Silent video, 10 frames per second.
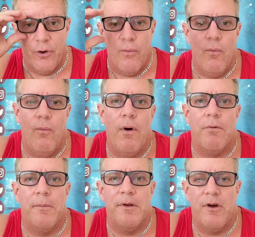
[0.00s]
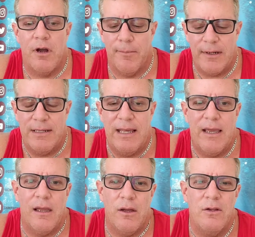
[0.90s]
what we're going to be talking about
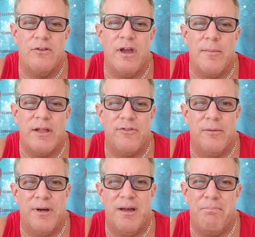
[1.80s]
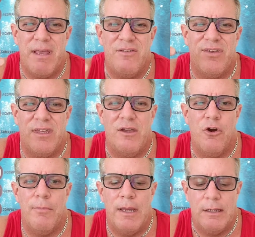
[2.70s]
today, talking about some basic gear
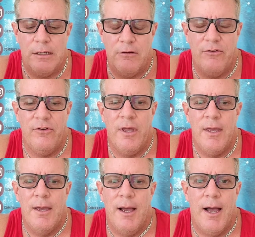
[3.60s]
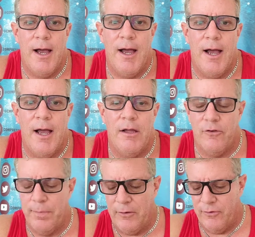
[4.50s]
maintenance,
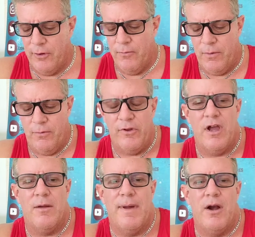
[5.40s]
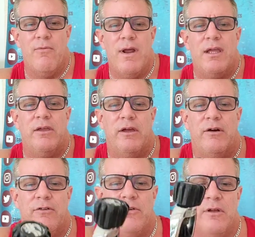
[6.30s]
especially when we're talking about our
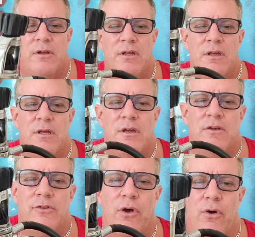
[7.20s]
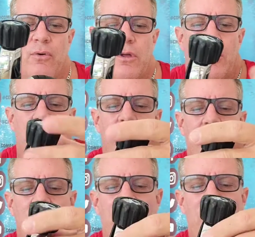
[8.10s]
regulators. So, you know,
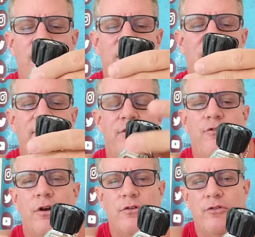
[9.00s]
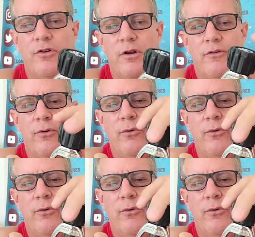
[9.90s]
every dive instructor should have told